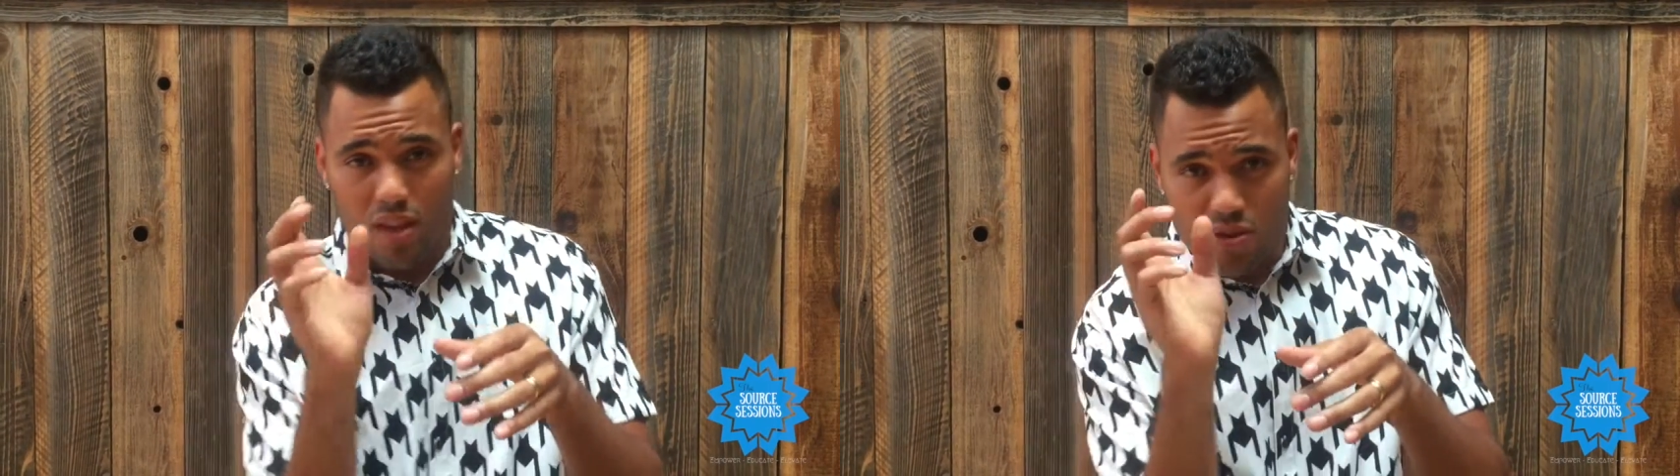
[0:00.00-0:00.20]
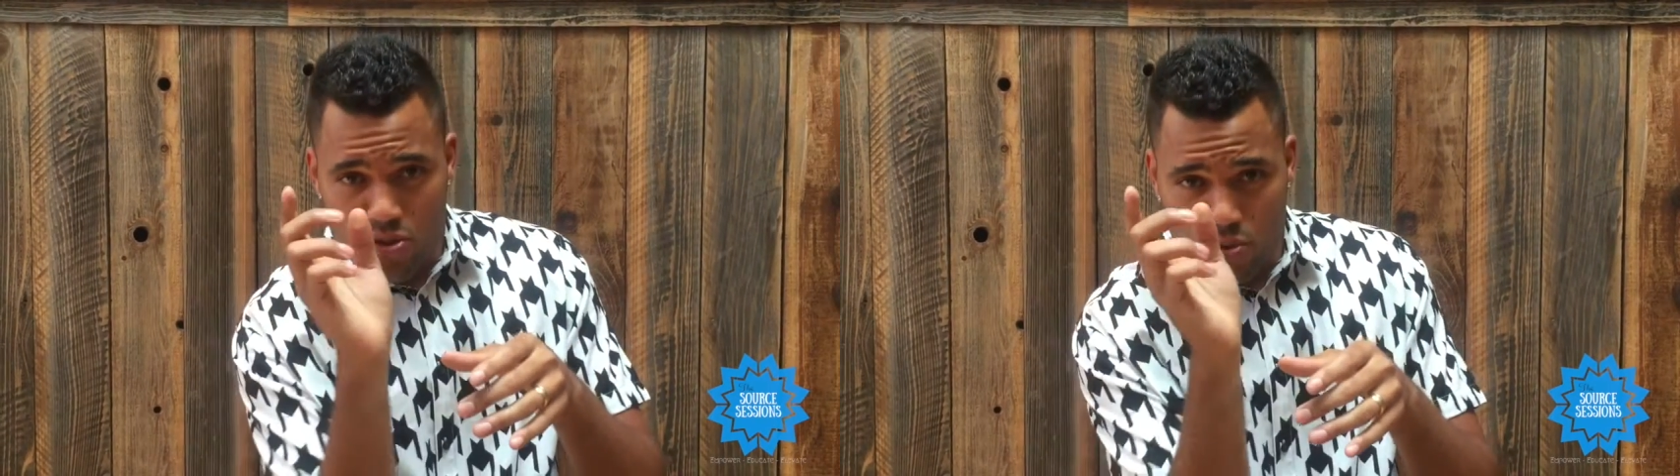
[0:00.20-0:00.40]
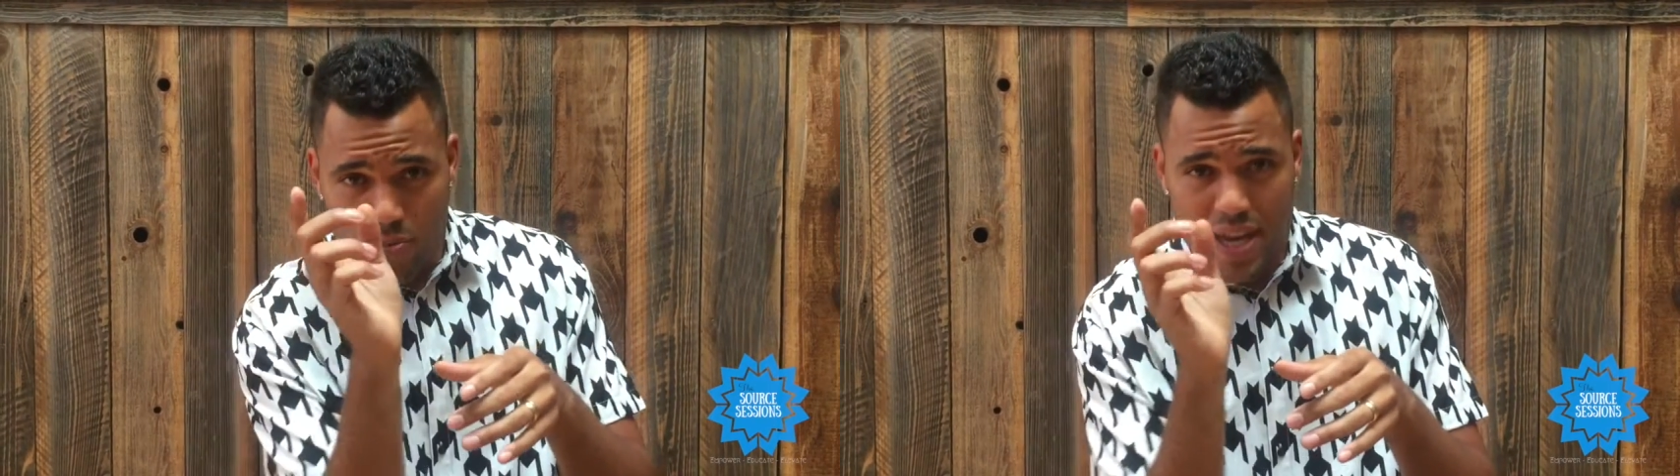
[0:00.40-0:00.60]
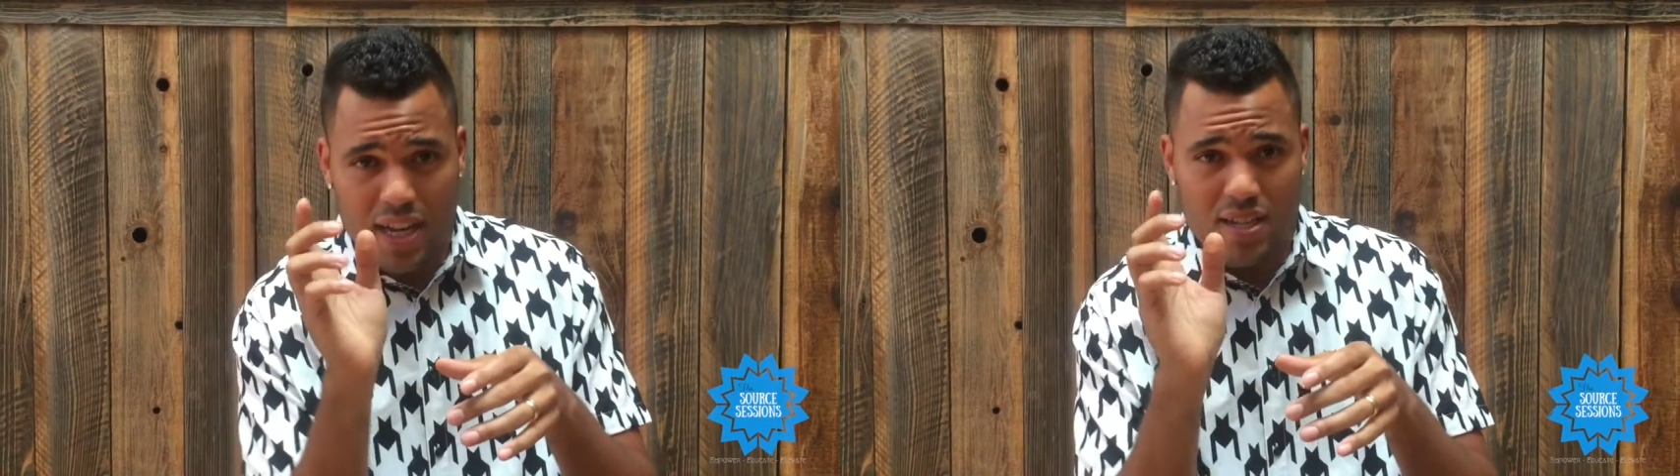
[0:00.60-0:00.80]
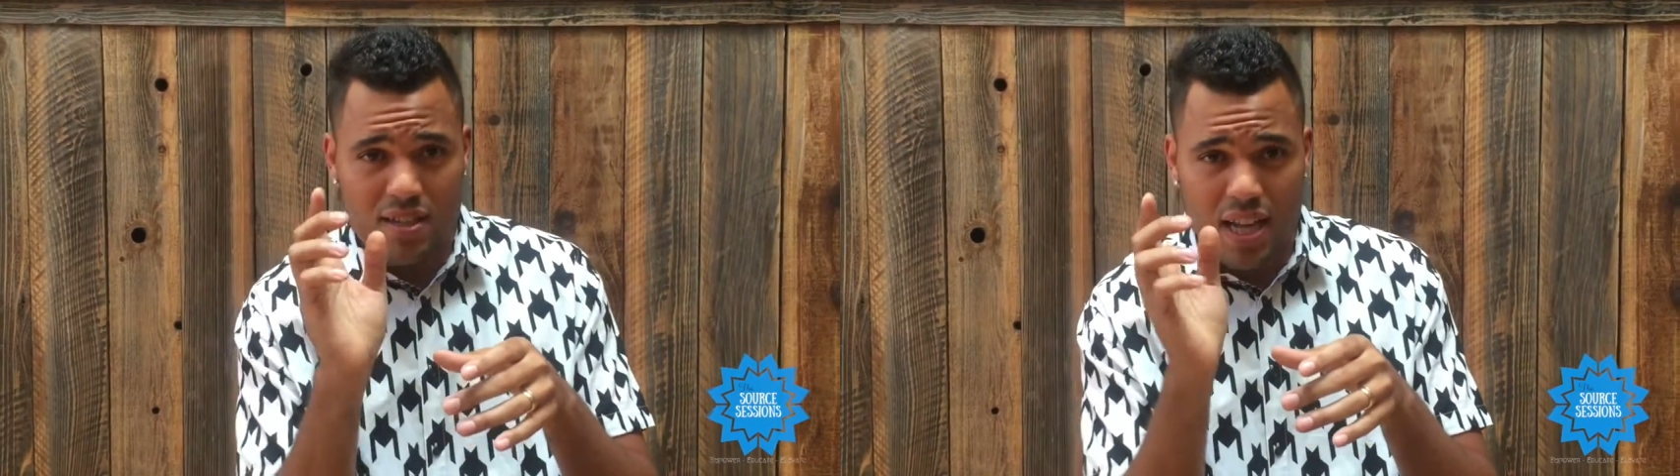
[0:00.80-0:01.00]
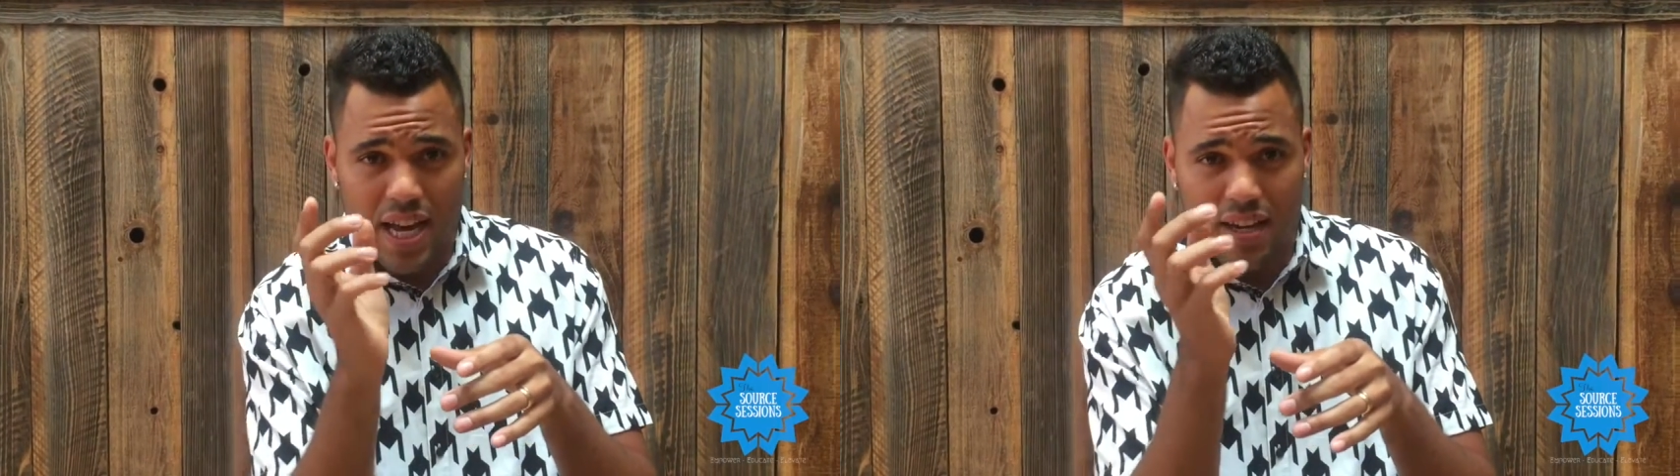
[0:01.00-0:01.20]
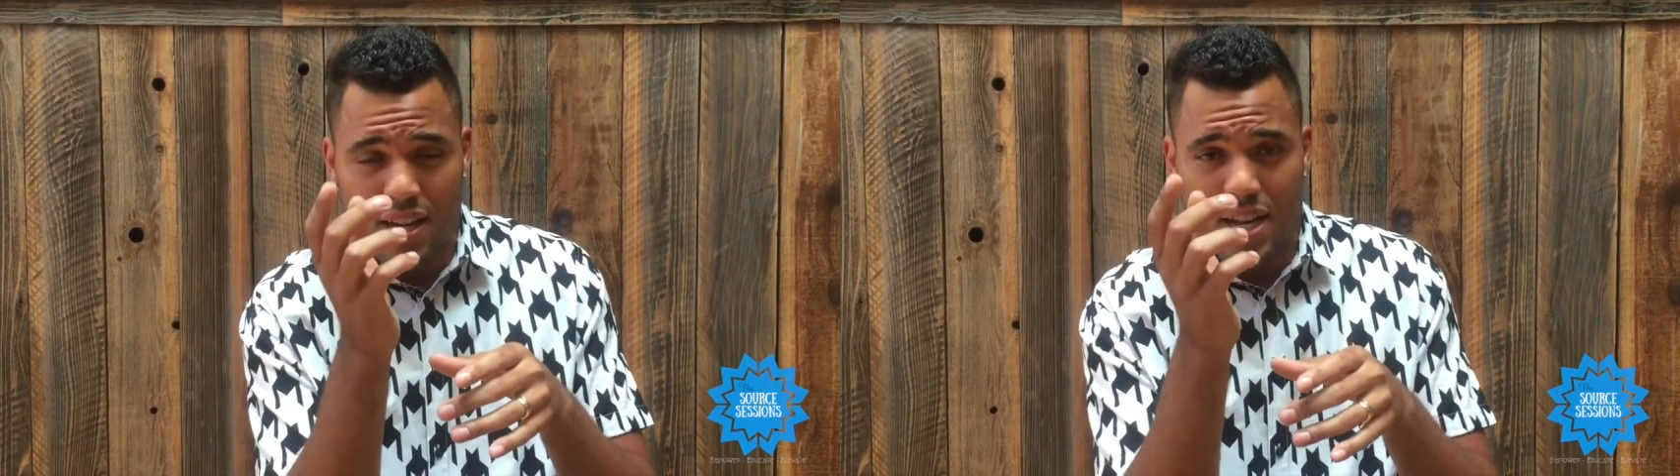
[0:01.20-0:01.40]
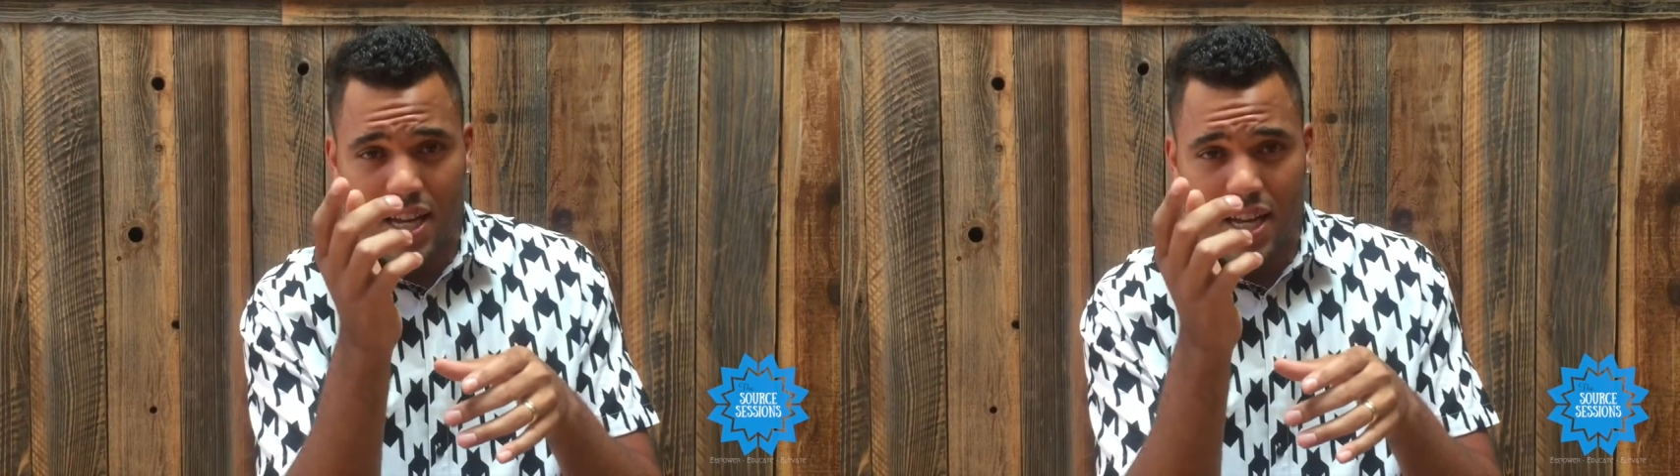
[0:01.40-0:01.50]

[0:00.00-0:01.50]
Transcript: So we make a slight